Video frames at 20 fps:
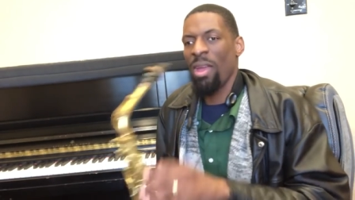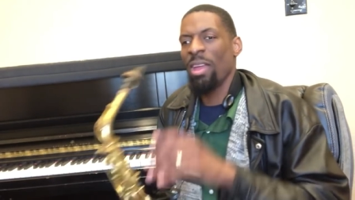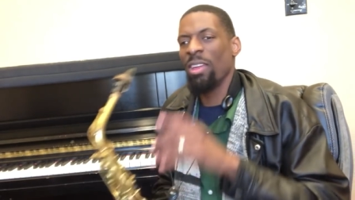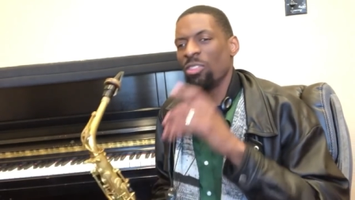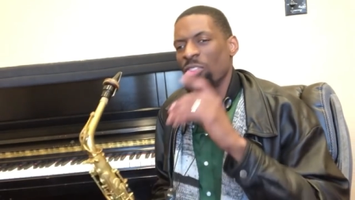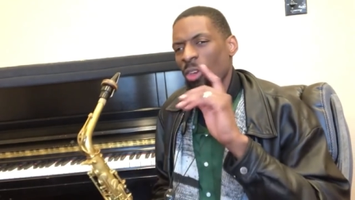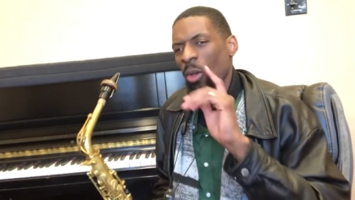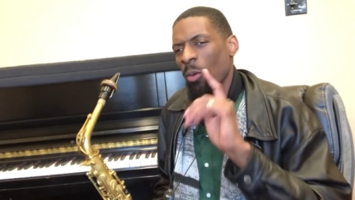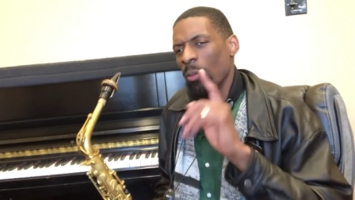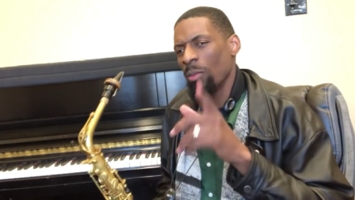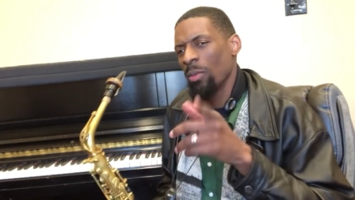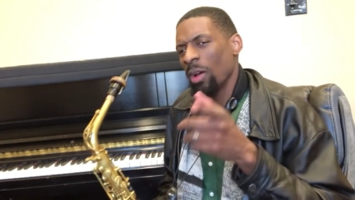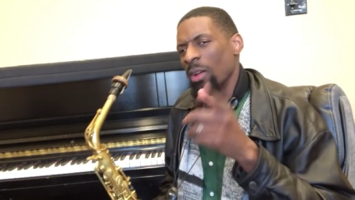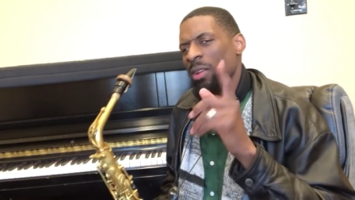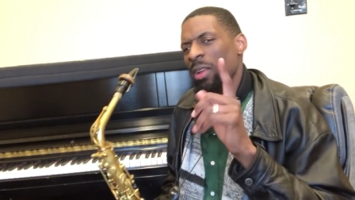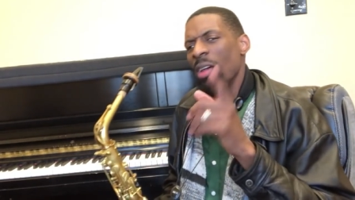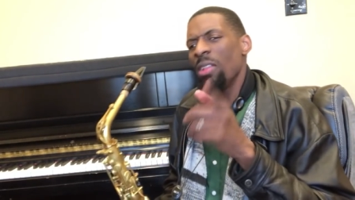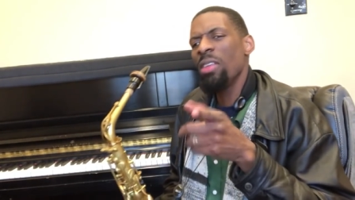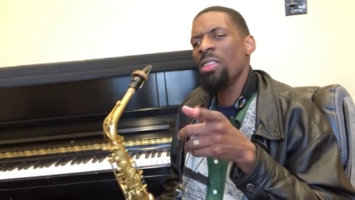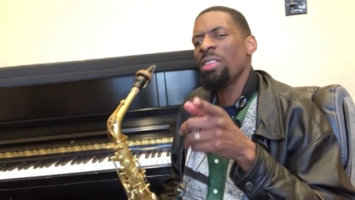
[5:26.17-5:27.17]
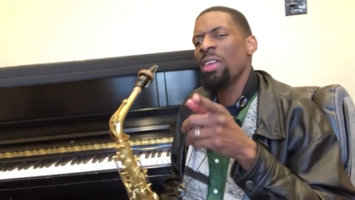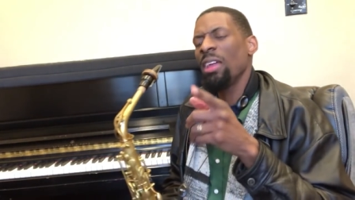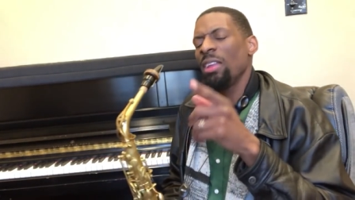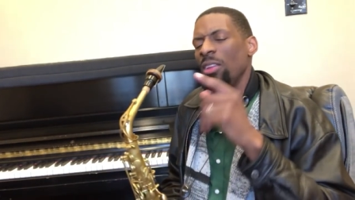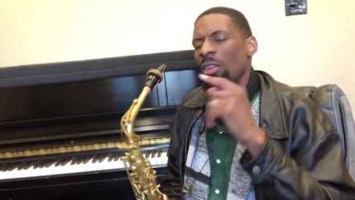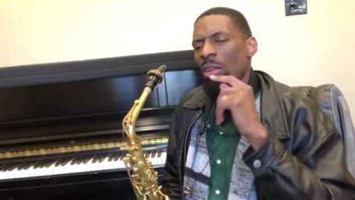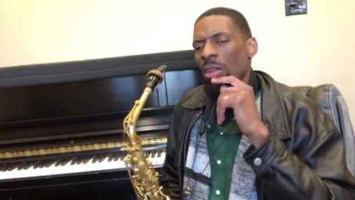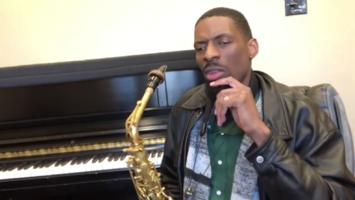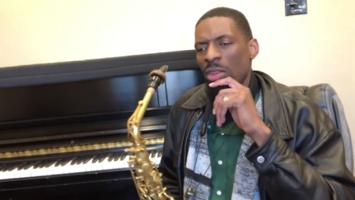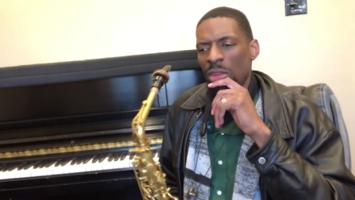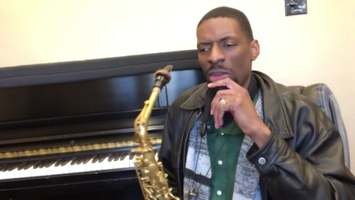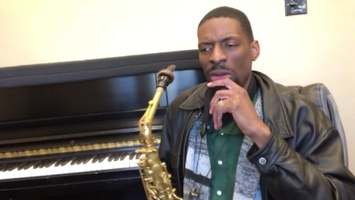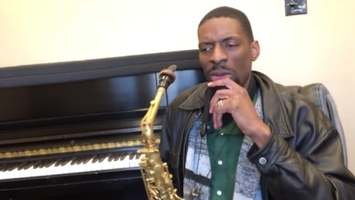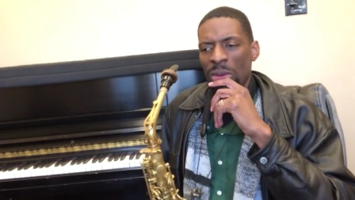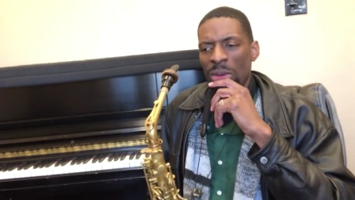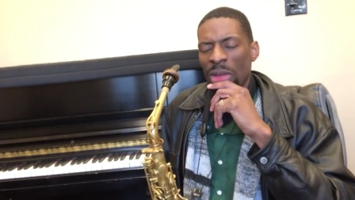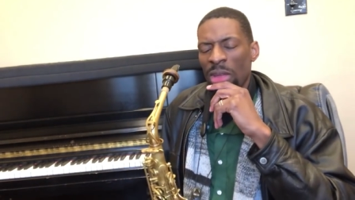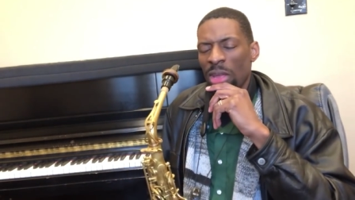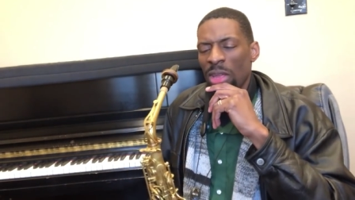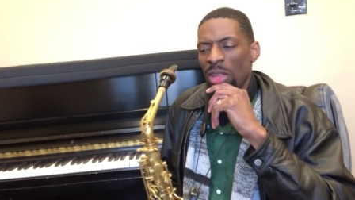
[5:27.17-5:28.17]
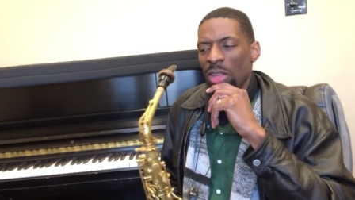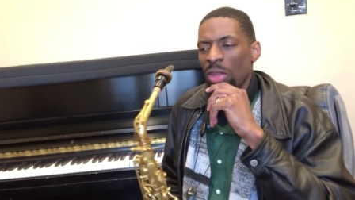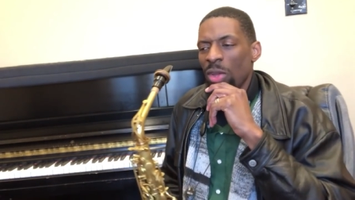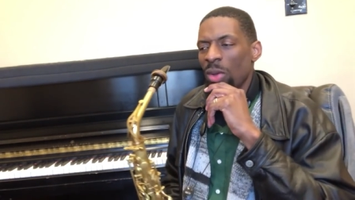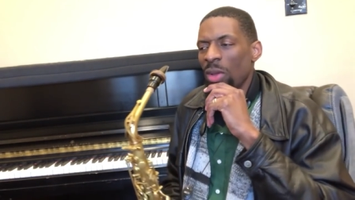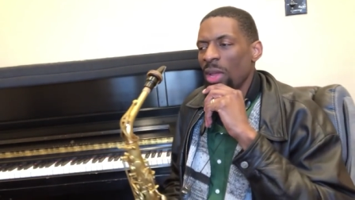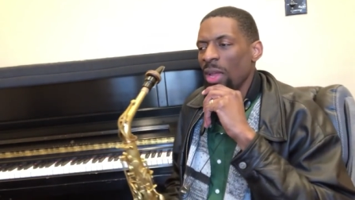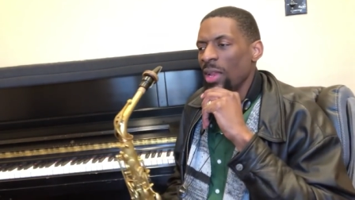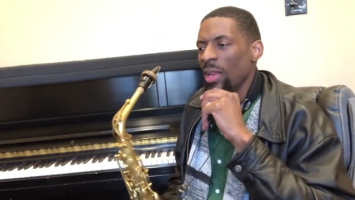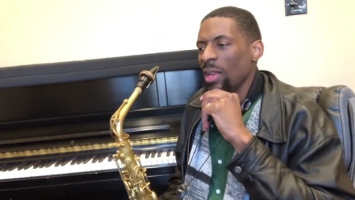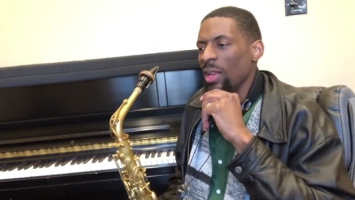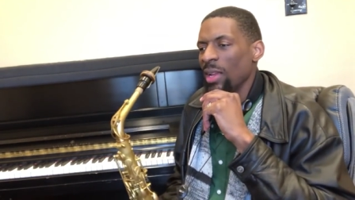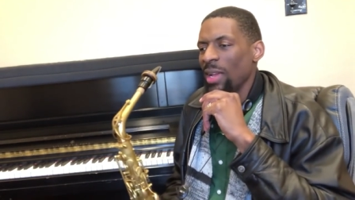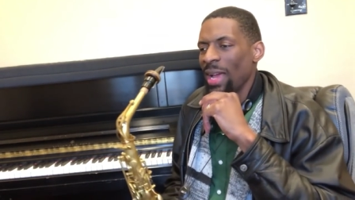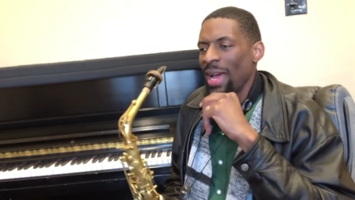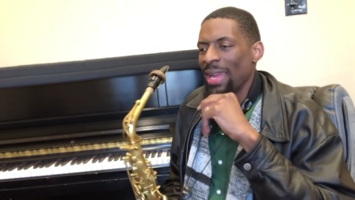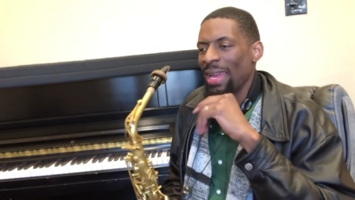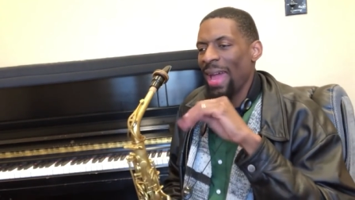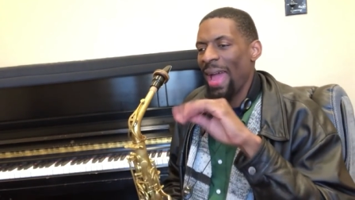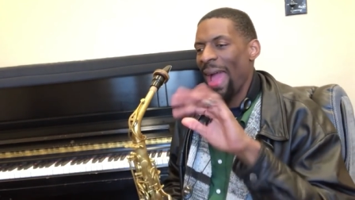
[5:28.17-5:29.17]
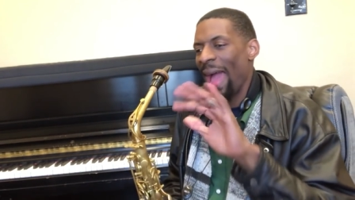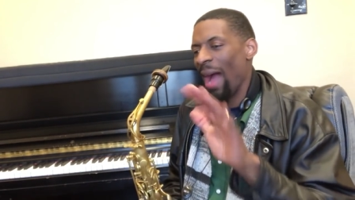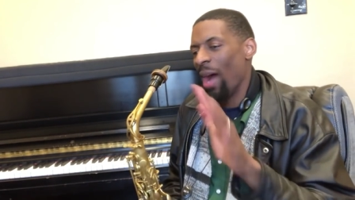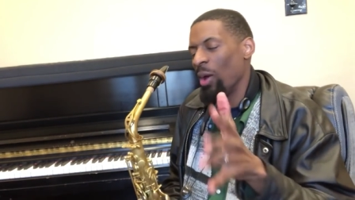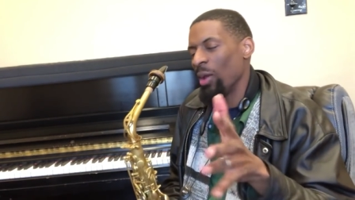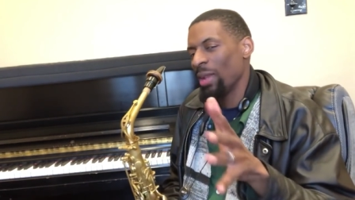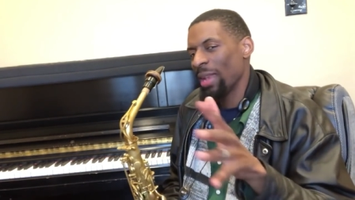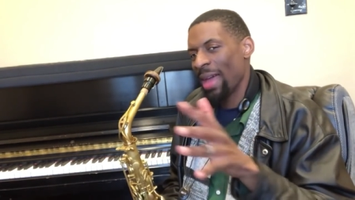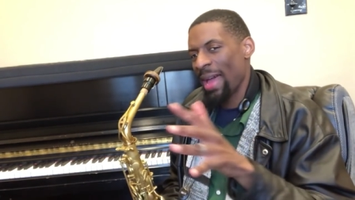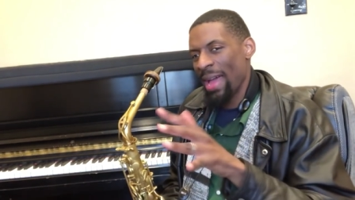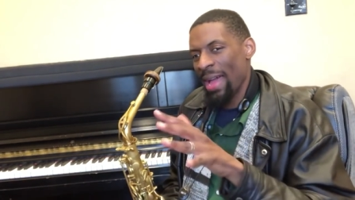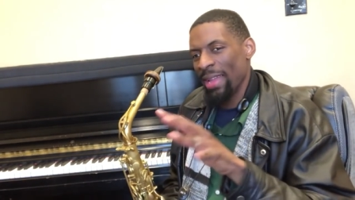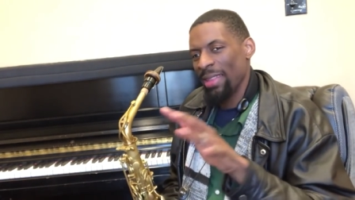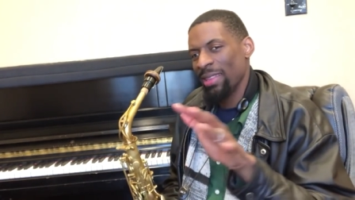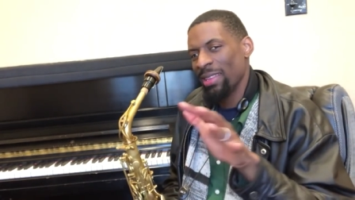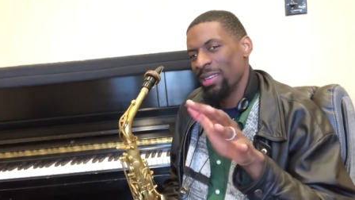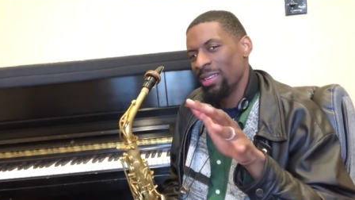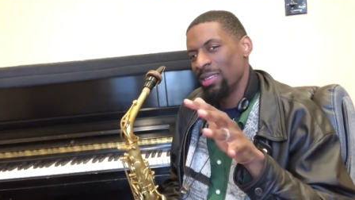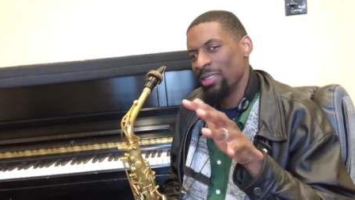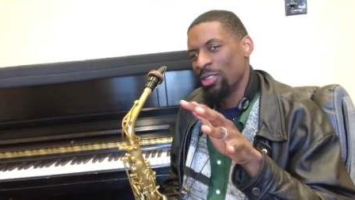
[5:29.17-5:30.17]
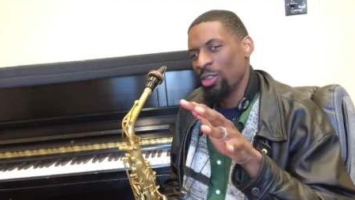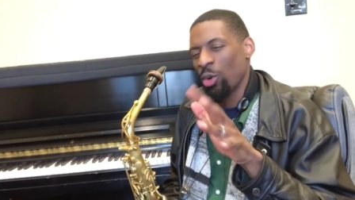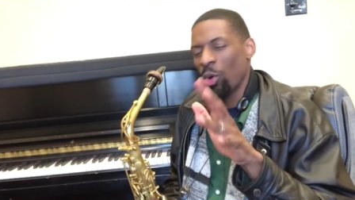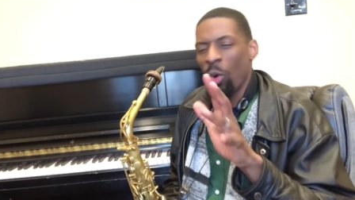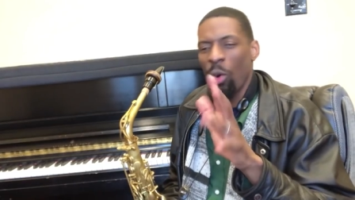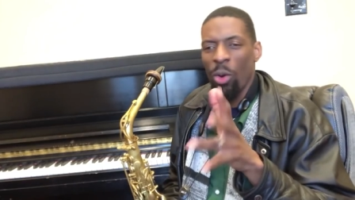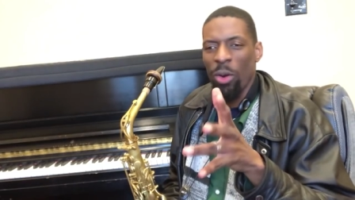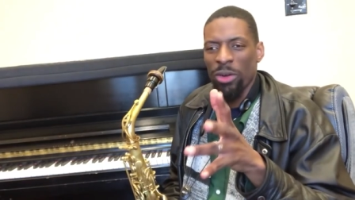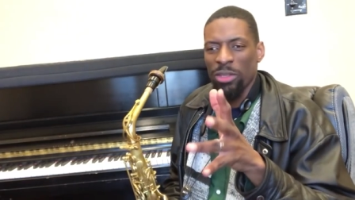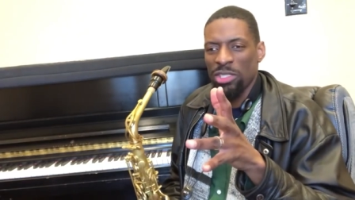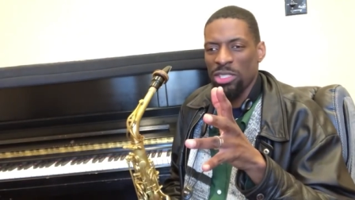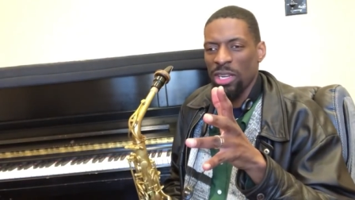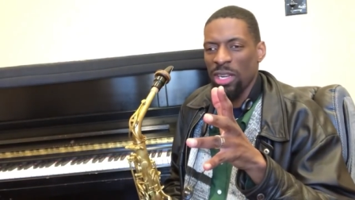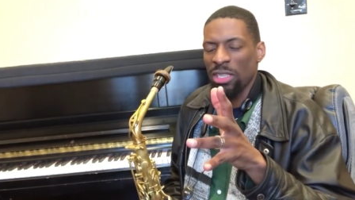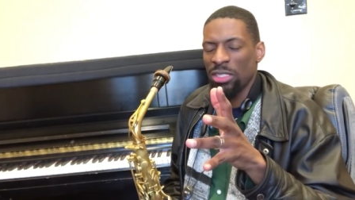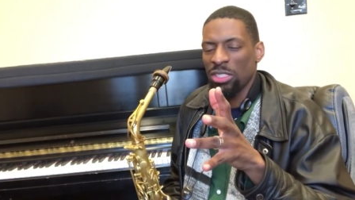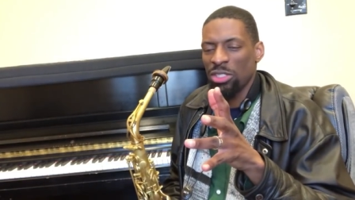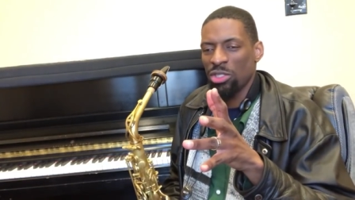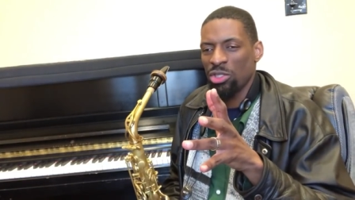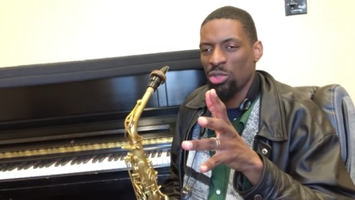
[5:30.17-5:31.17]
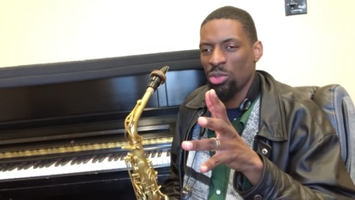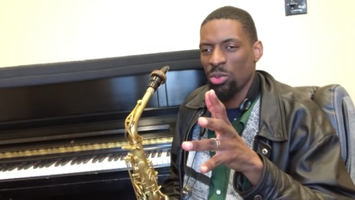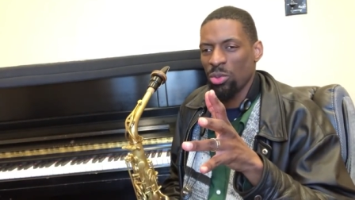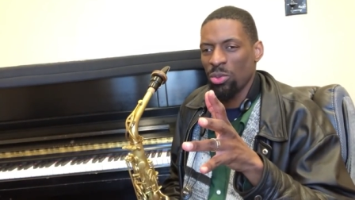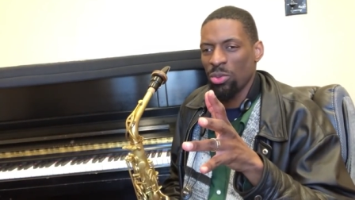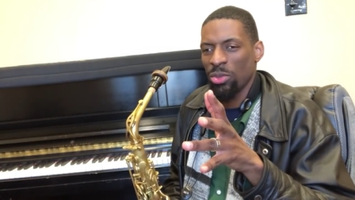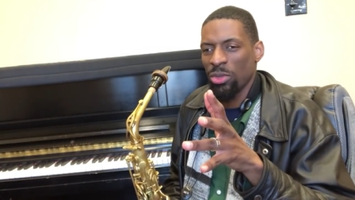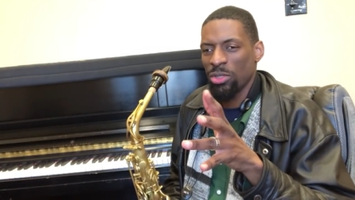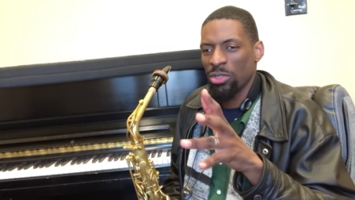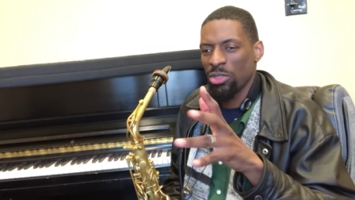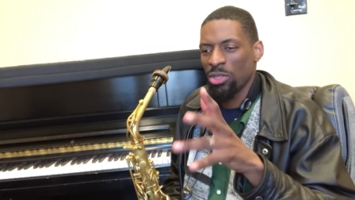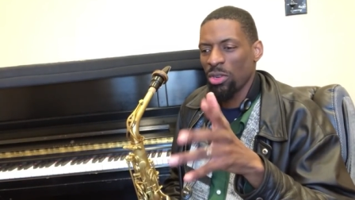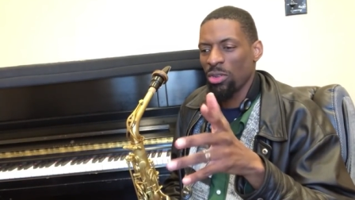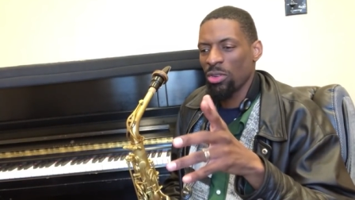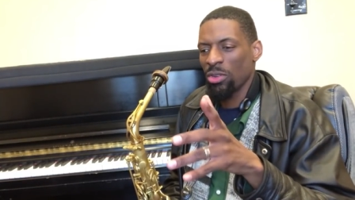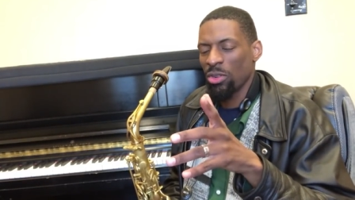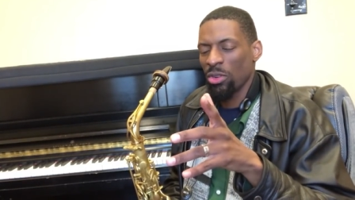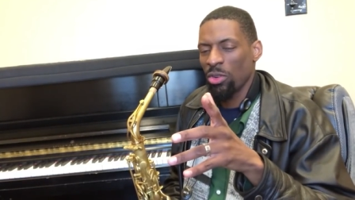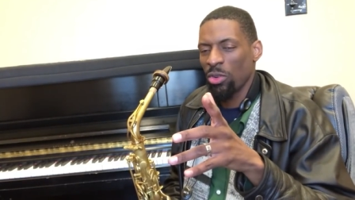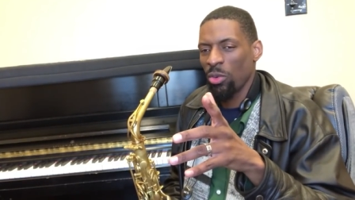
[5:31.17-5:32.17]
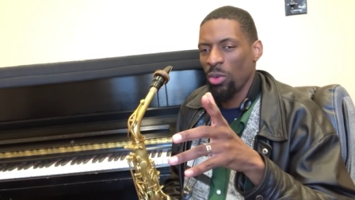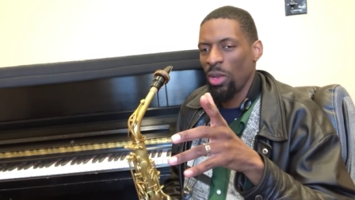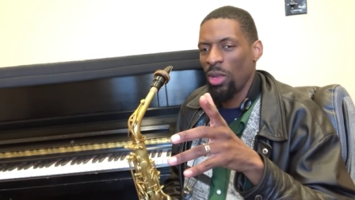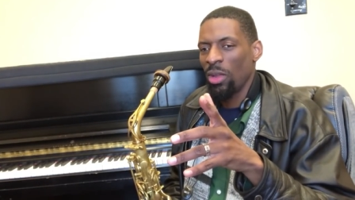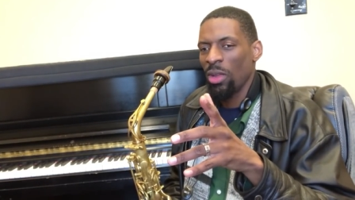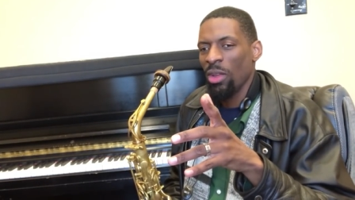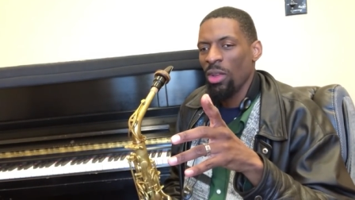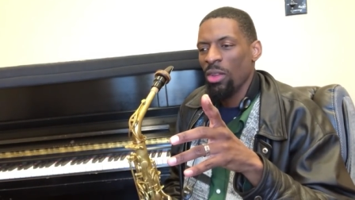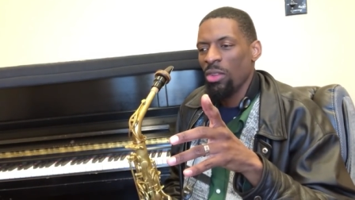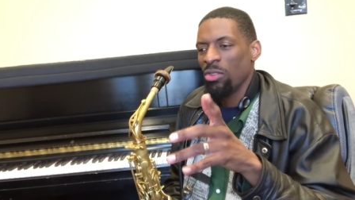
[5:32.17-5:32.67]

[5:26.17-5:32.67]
And so another thing you can do, you can kind of outline the chord changes to a certain degree.